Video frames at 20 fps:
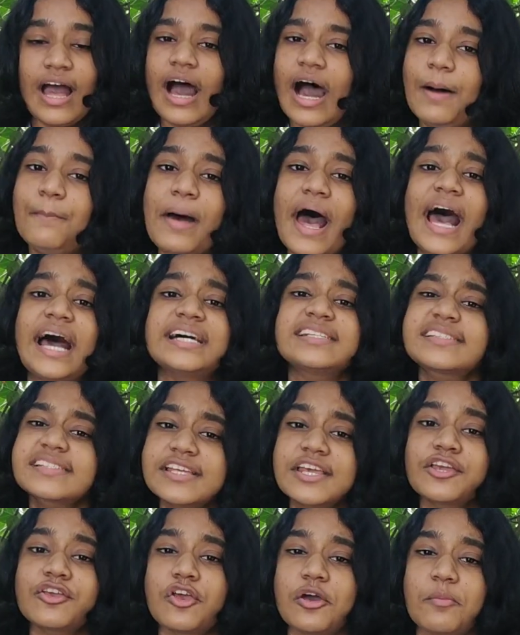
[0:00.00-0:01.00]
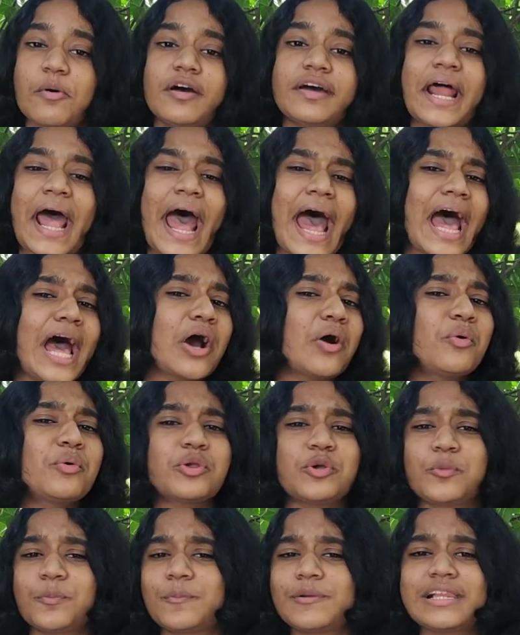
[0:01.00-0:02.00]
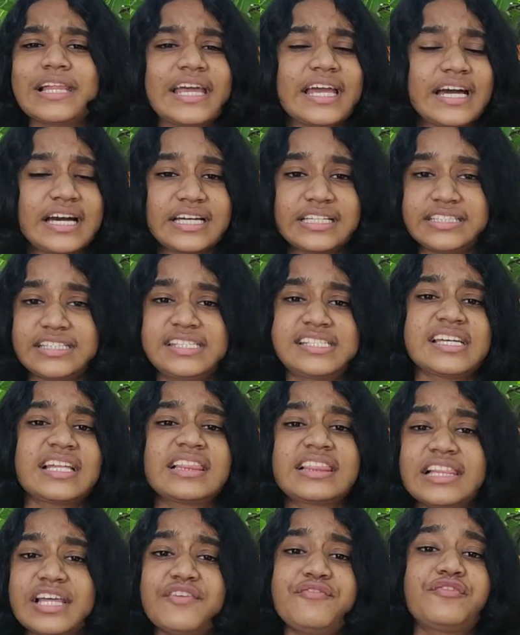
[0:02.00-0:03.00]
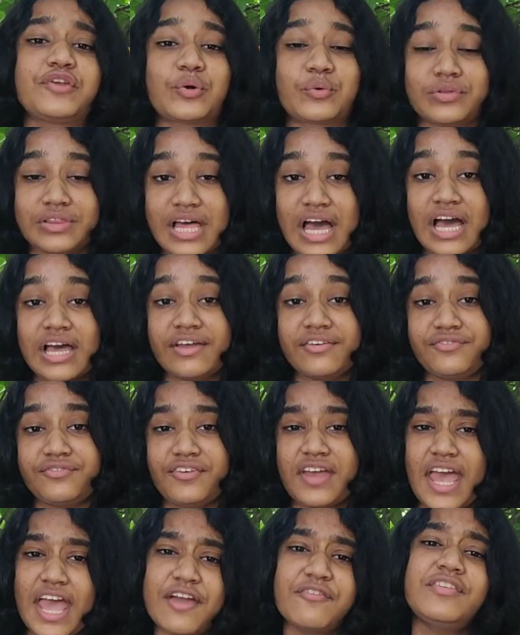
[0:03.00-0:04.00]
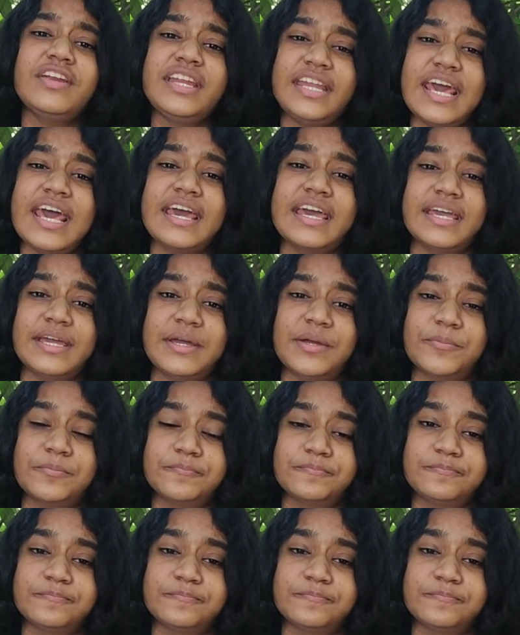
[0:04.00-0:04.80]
I'm asking you about how you plan to live your life every day.